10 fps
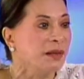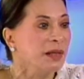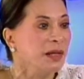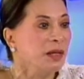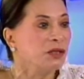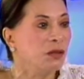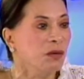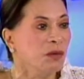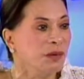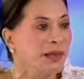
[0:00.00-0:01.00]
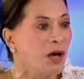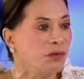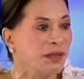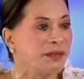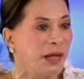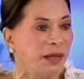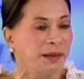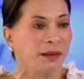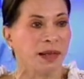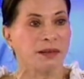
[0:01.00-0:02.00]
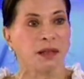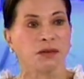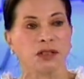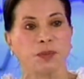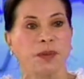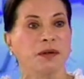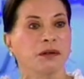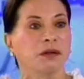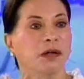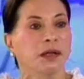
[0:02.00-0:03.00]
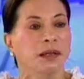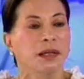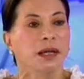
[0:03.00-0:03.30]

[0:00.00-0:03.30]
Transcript: Okay. So now they're saying that as a conspirator,